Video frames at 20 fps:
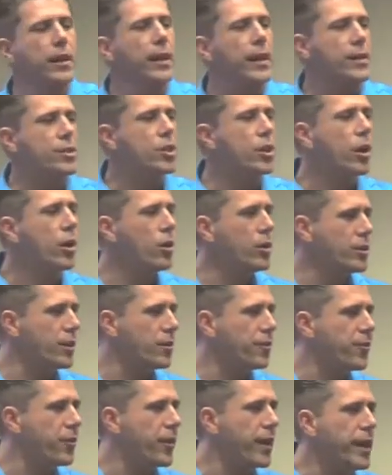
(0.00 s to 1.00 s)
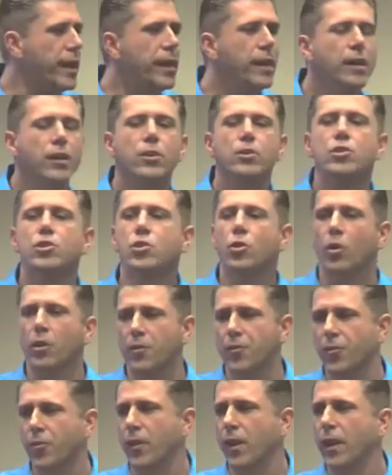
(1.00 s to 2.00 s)
It's gluten free, soy
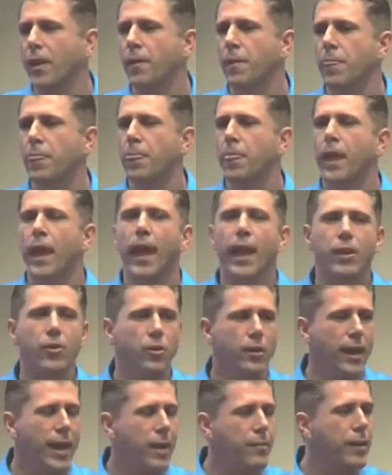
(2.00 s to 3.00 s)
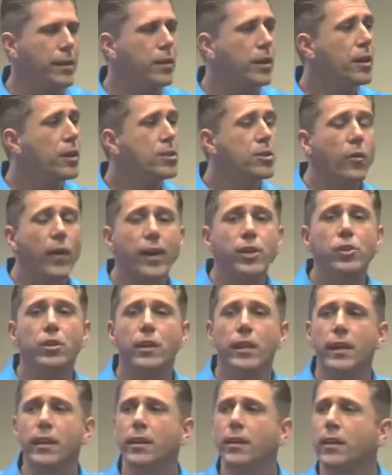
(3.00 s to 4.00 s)
free, and you name it. So
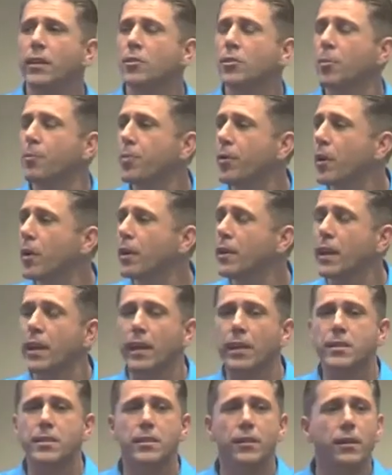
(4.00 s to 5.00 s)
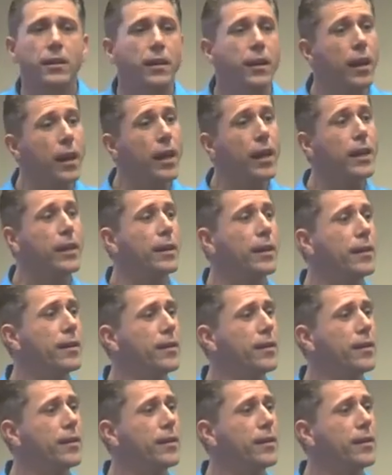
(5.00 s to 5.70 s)
actually, the product is clean.